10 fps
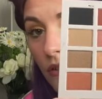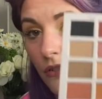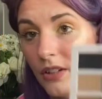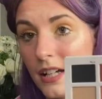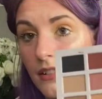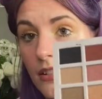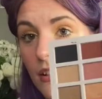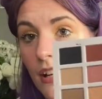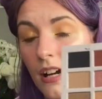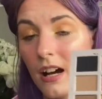
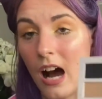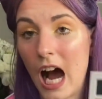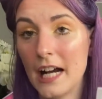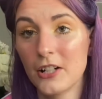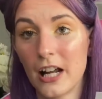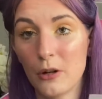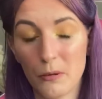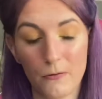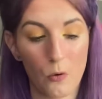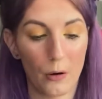this eyeshadow
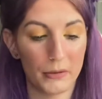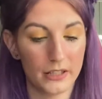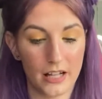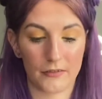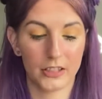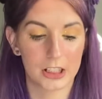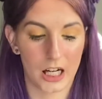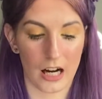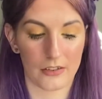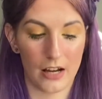performed, definitely
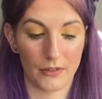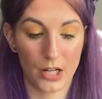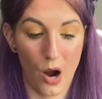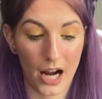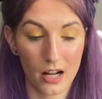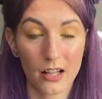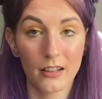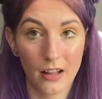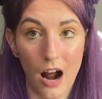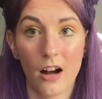check out that video. I got a
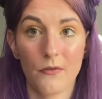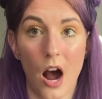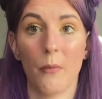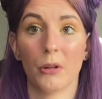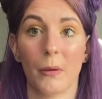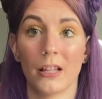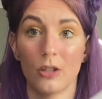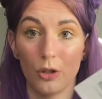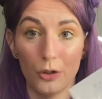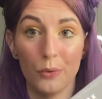lot of
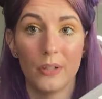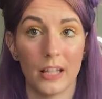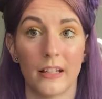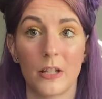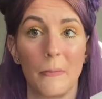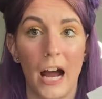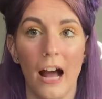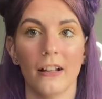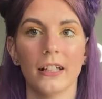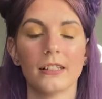compliments using this
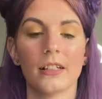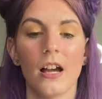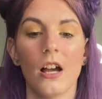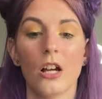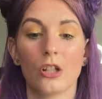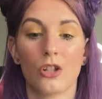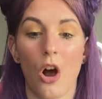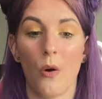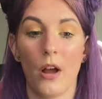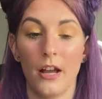palette,
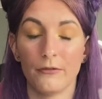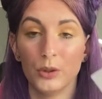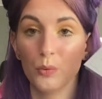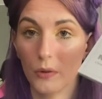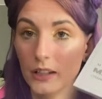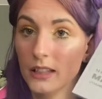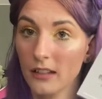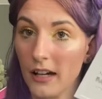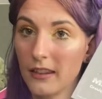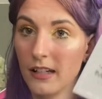so if you really
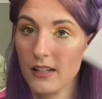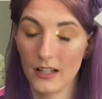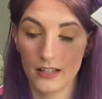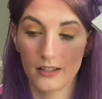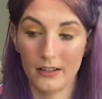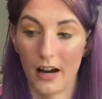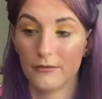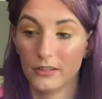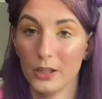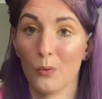like this, it's
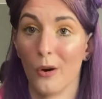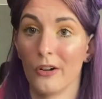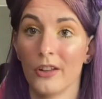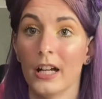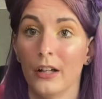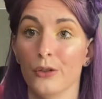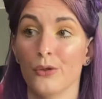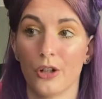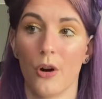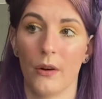definitely worth it and you
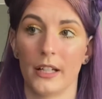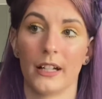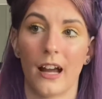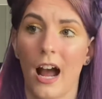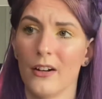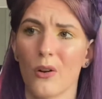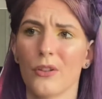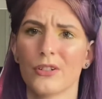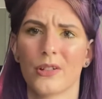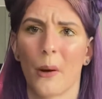should go and get it. I know
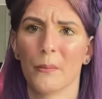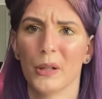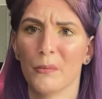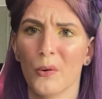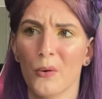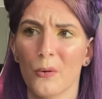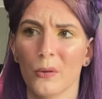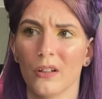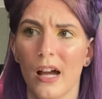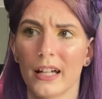there's some people who
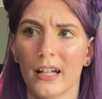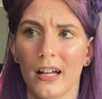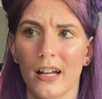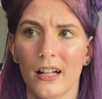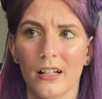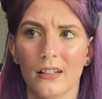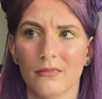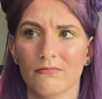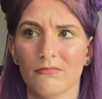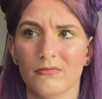were like,
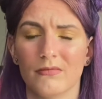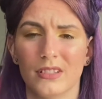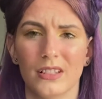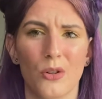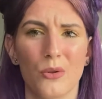who